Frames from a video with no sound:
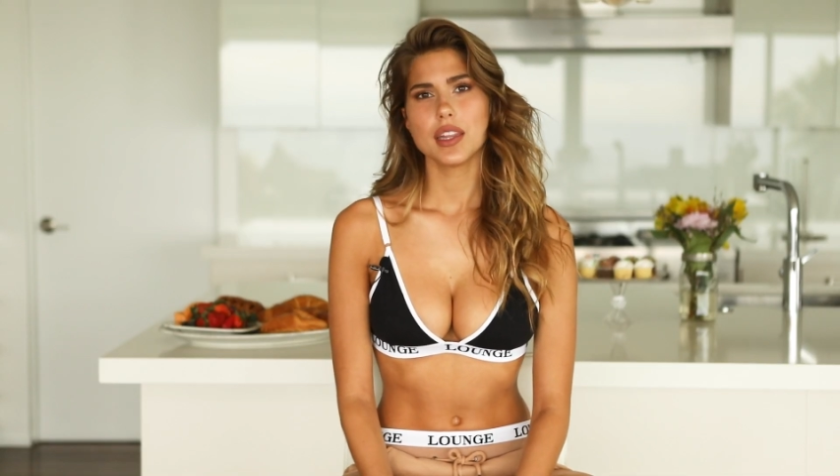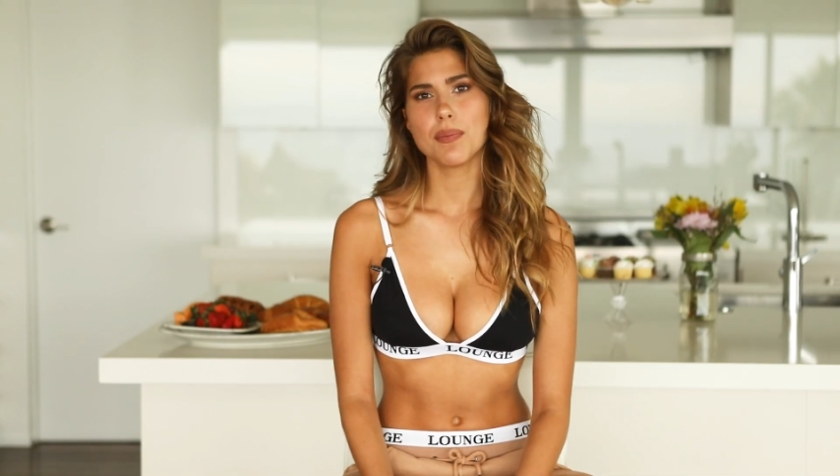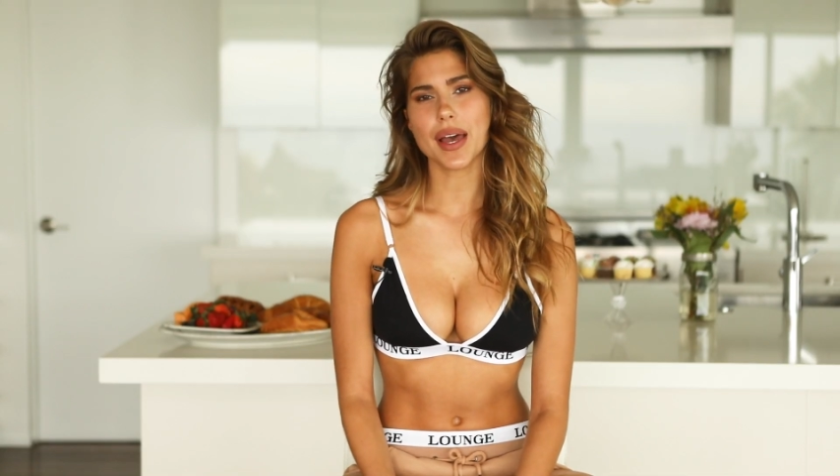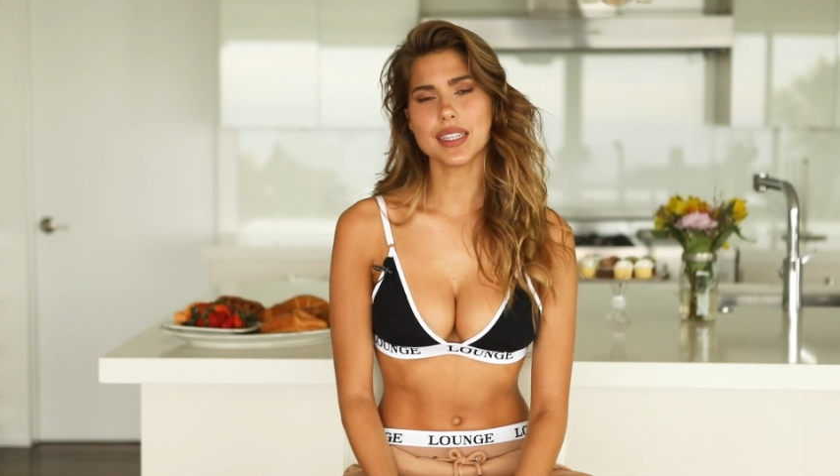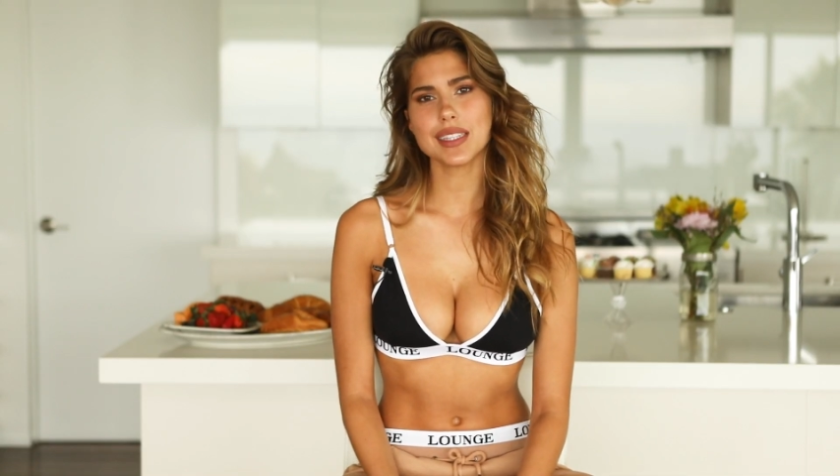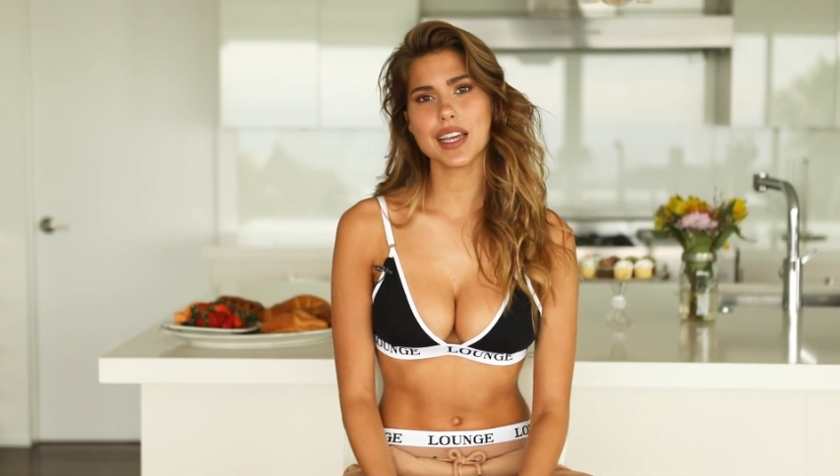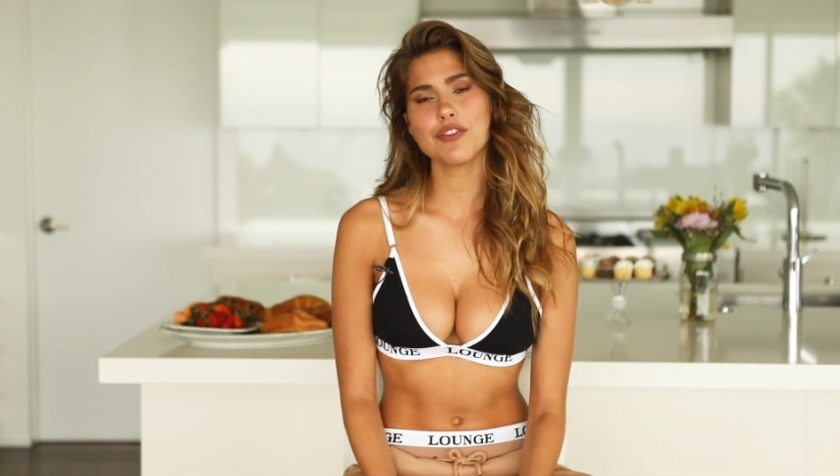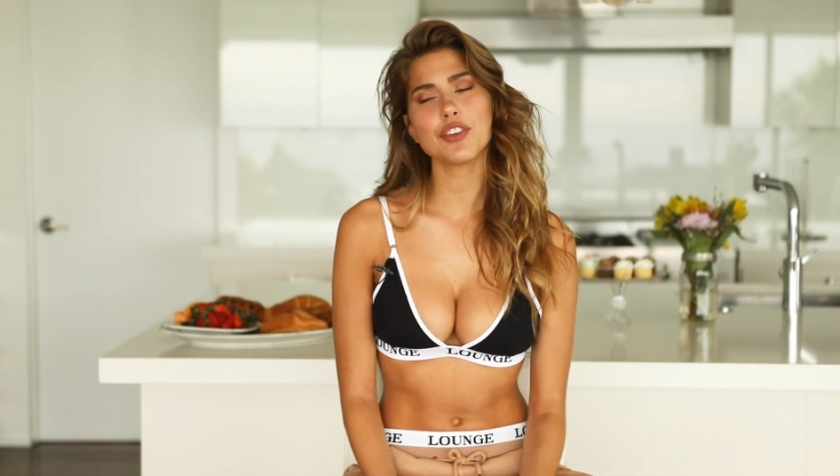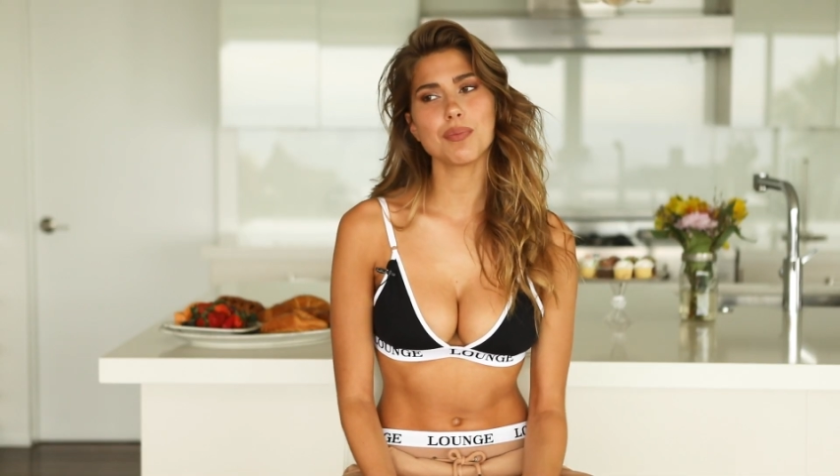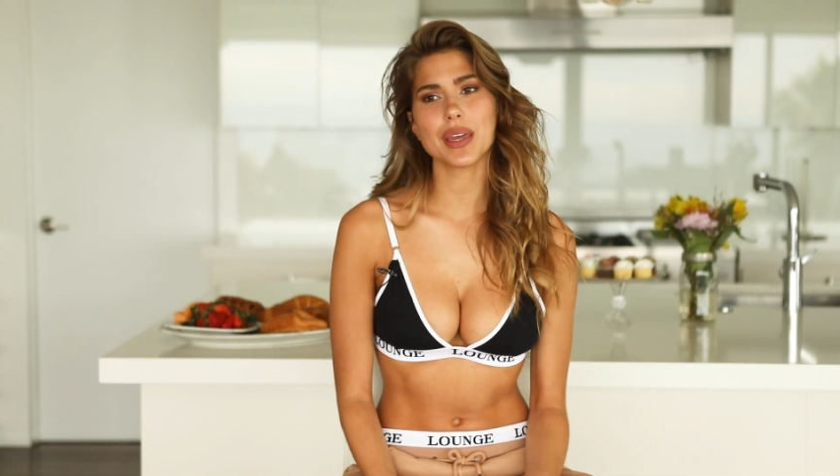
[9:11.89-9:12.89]
The best
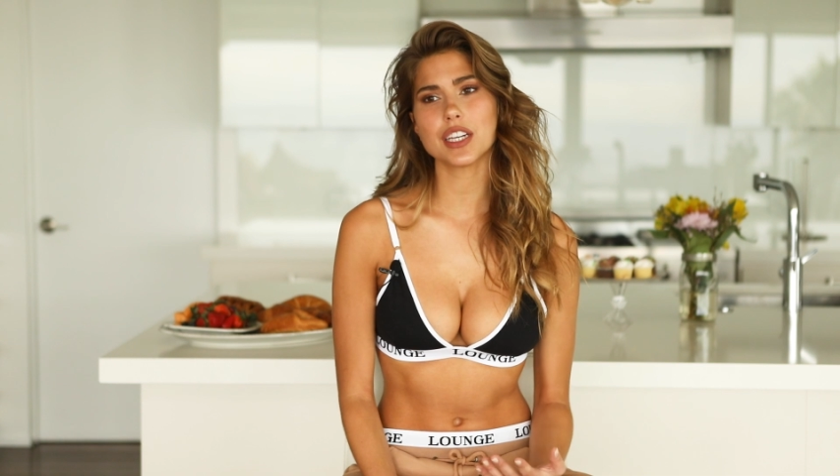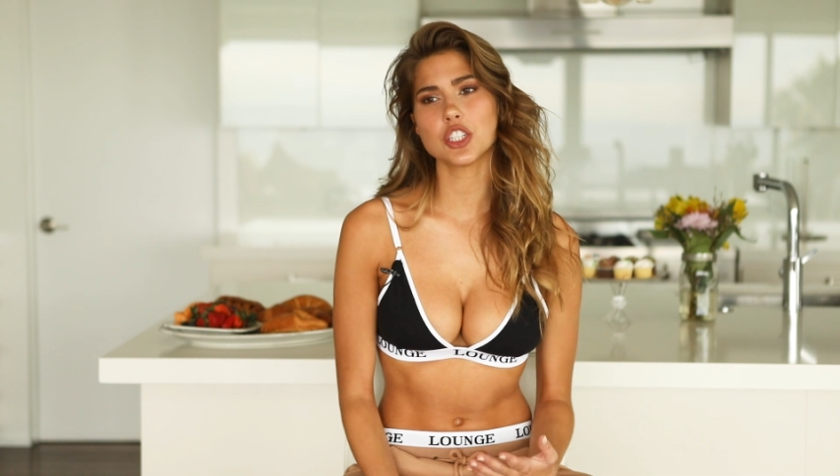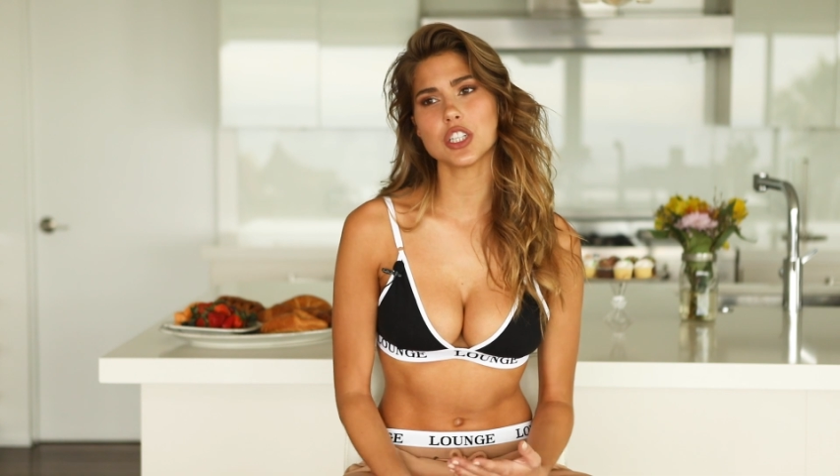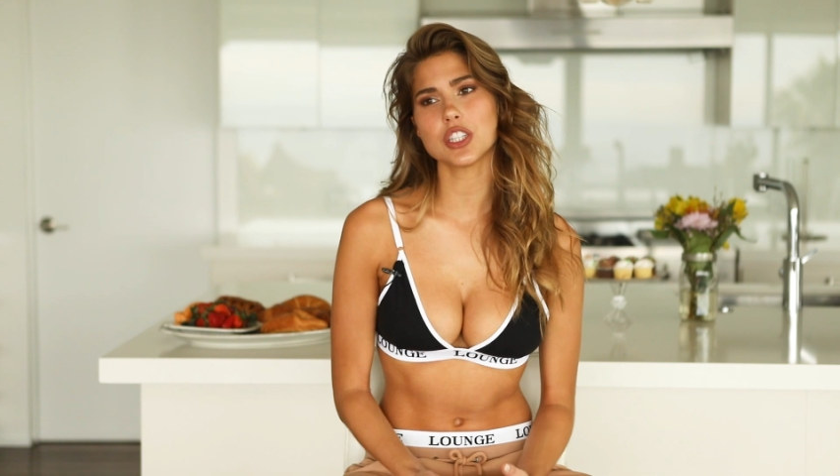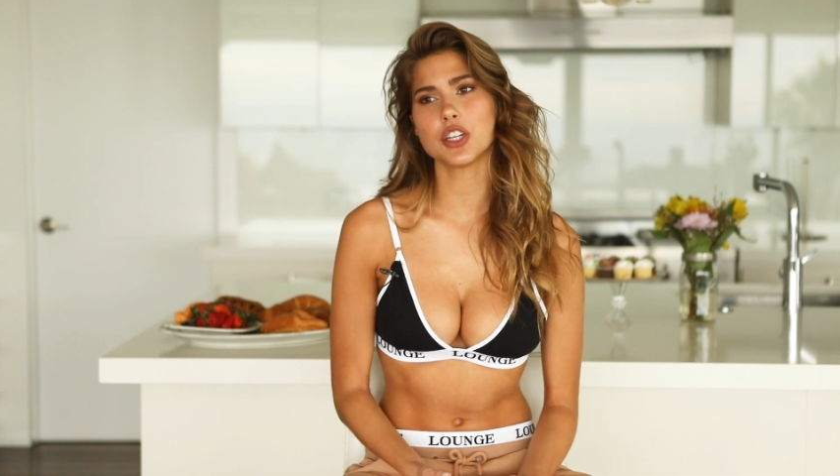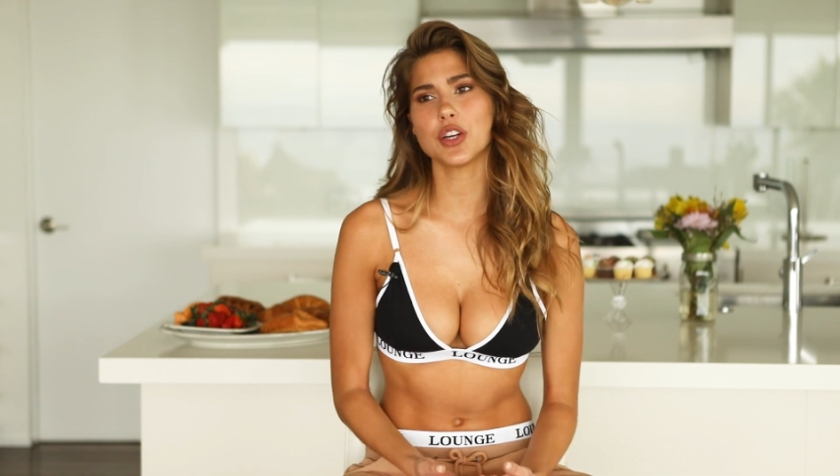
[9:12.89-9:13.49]
thing for me is just the